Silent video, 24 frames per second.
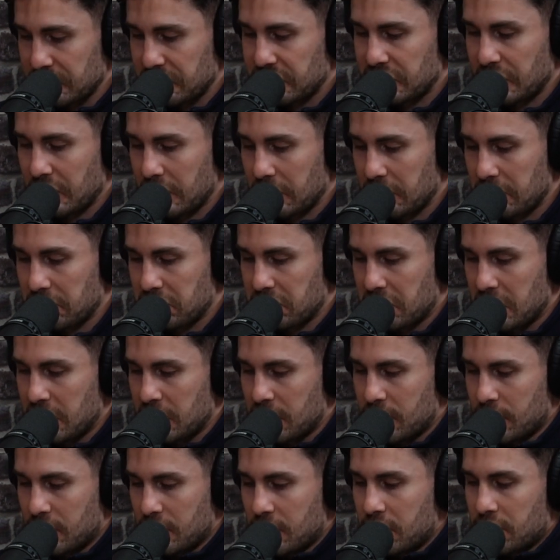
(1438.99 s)
So
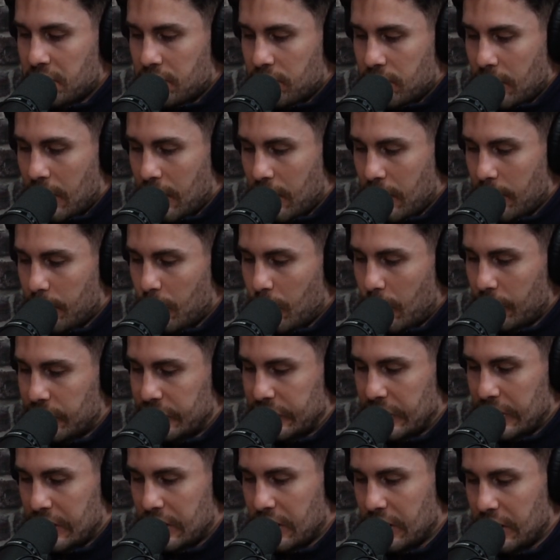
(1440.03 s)

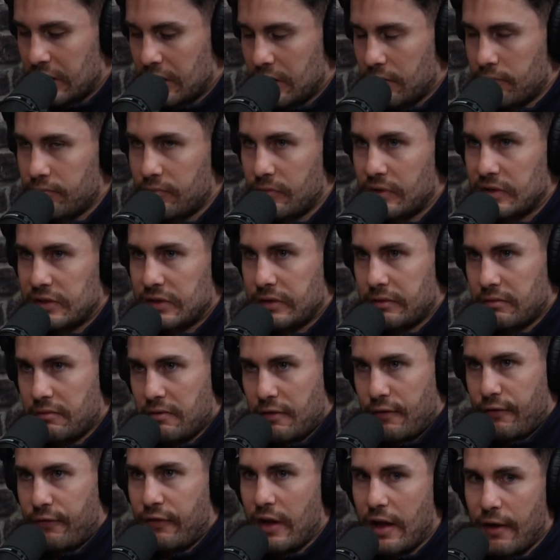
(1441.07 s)
obviously you're gonna
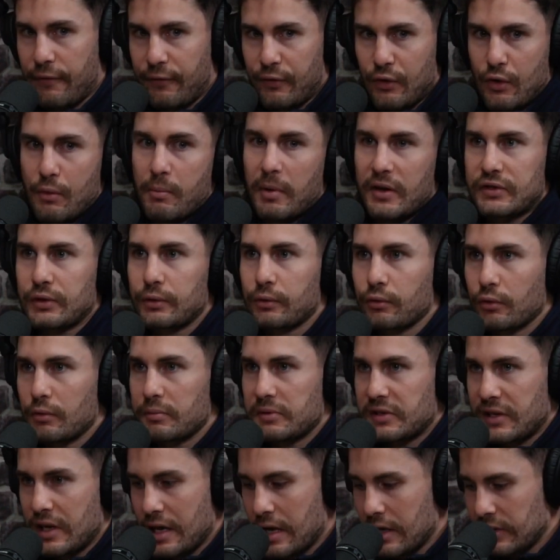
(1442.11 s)
fair few muscle
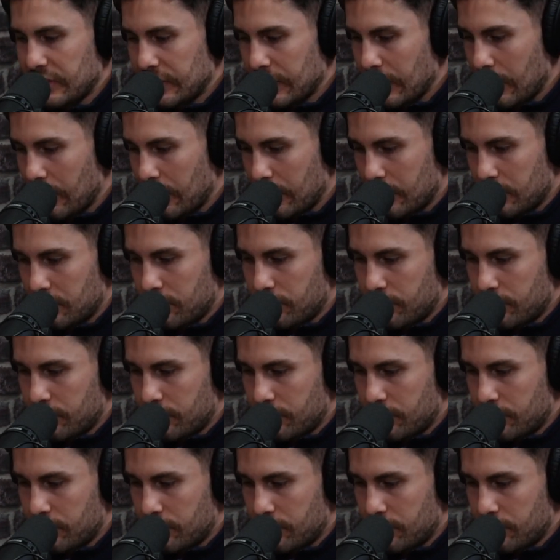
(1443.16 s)
groups there. So